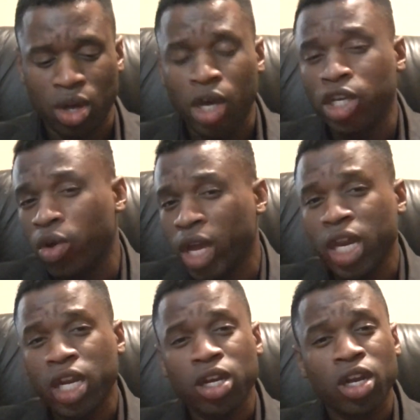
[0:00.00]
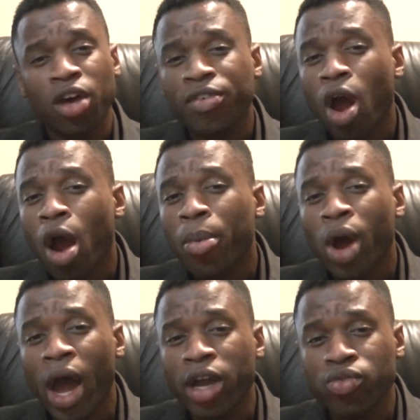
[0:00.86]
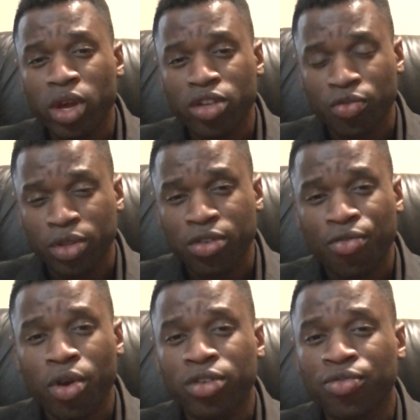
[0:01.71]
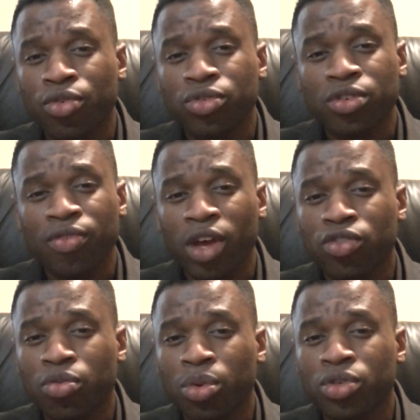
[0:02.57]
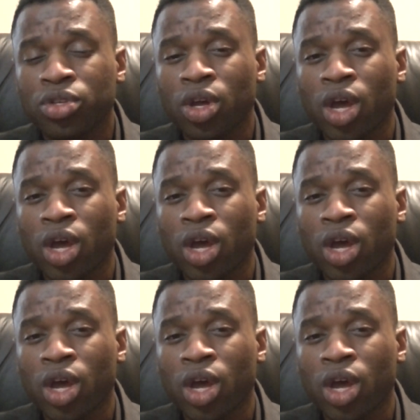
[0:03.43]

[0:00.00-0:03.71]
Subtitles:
You're eating enough carbohydrates with the fresh fruits and vegetables.